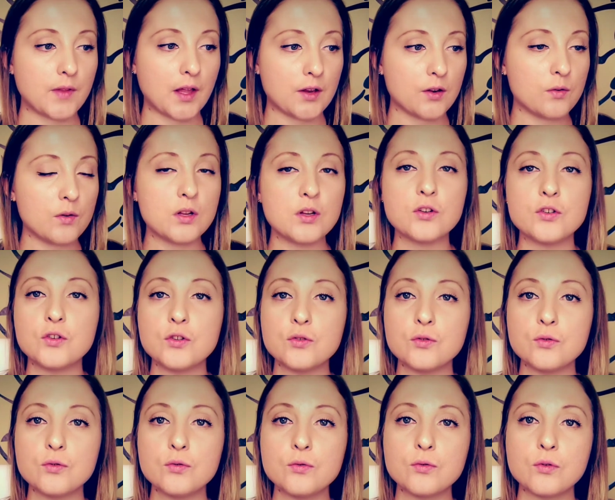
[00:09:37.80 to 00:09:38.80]
that you need to
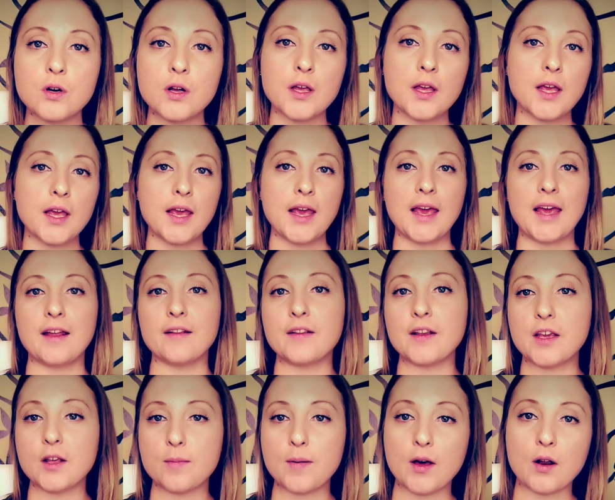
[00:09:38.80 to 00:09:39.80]
do and
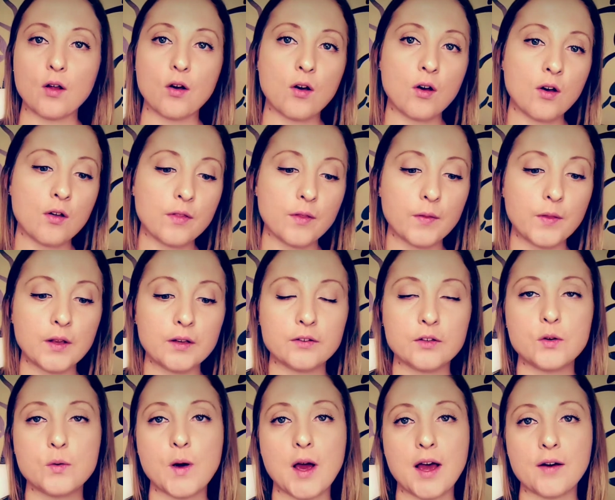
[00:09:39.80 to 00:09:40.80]
thinking about all the things
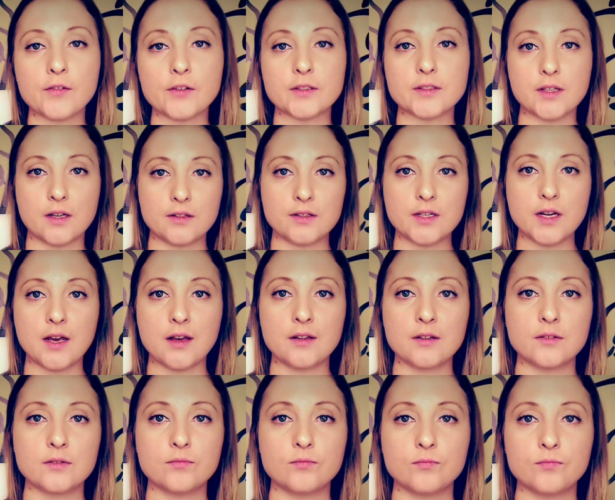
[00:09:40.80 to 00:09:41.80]
that you haven't done
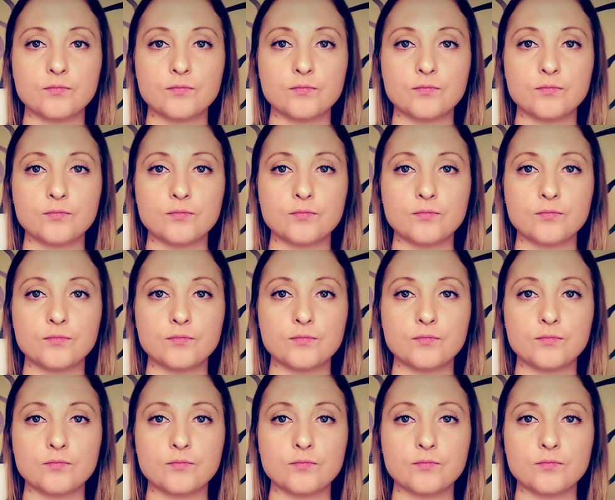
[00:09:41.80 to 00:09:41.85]
yet,